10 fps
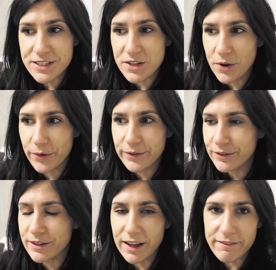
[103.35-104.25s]
So
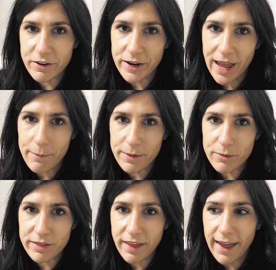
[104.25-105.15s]
Luke and I are very happy
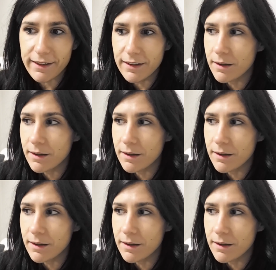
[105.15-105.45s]
with that.